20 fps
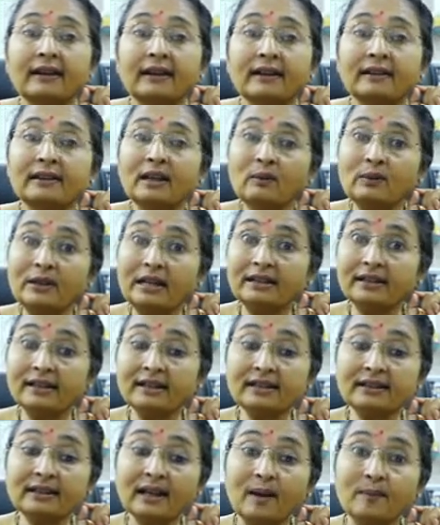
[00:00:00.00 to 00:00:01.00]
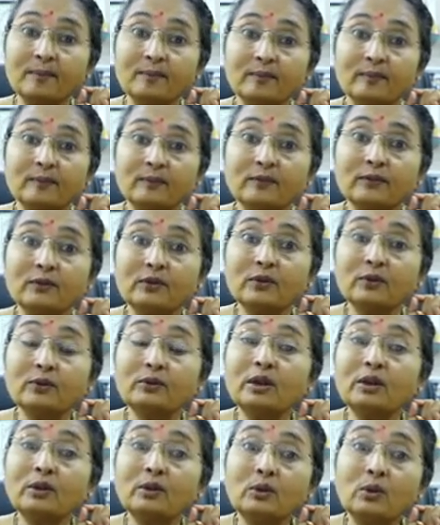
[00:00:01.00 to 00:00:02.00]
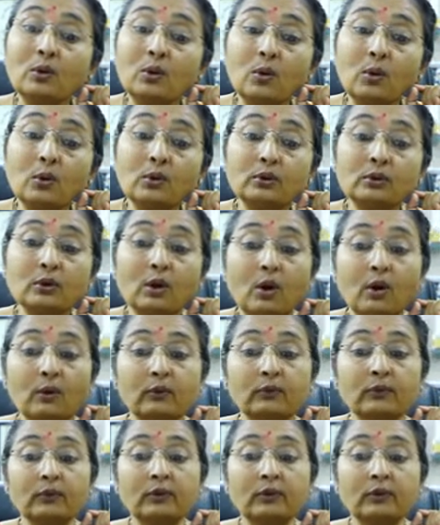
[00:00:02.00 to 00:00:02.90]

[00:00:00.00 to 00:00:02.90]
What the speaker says: Now let us come to the dose of